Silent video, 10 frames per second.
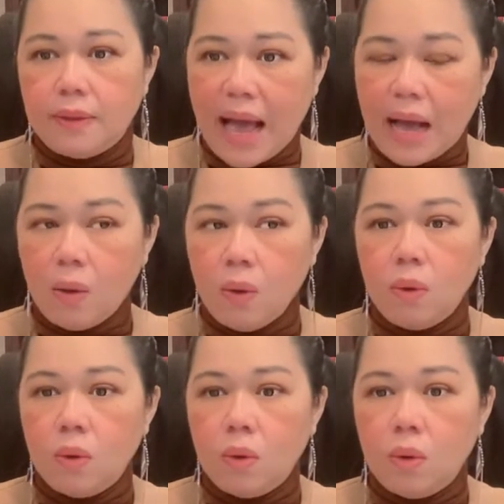
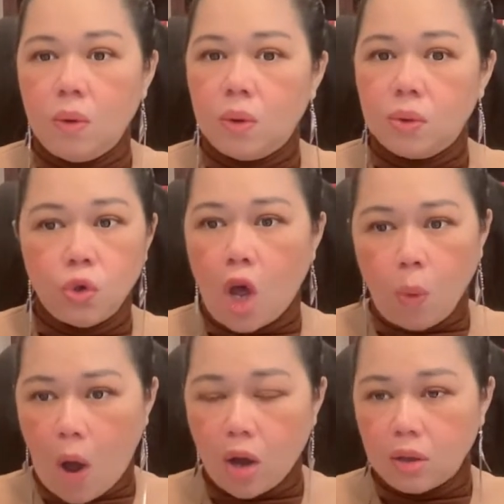Now, do not
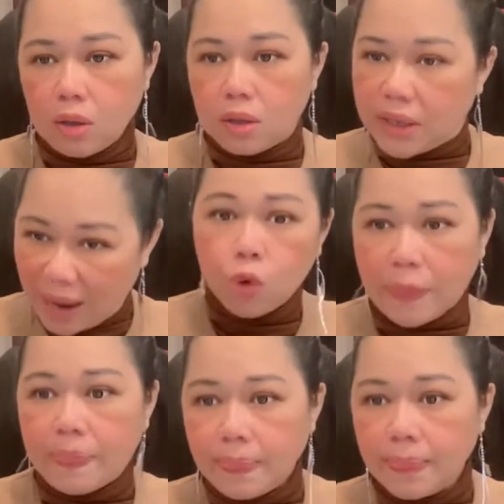walk. Now you
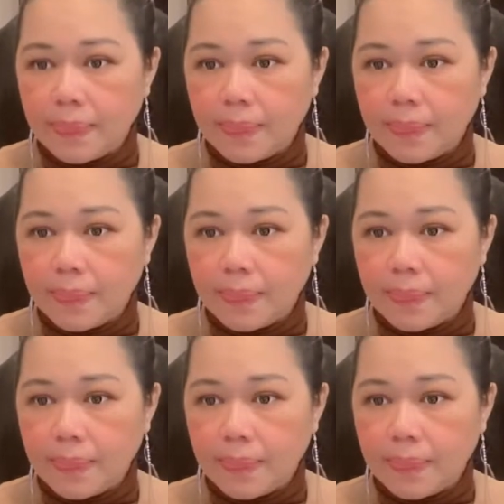run.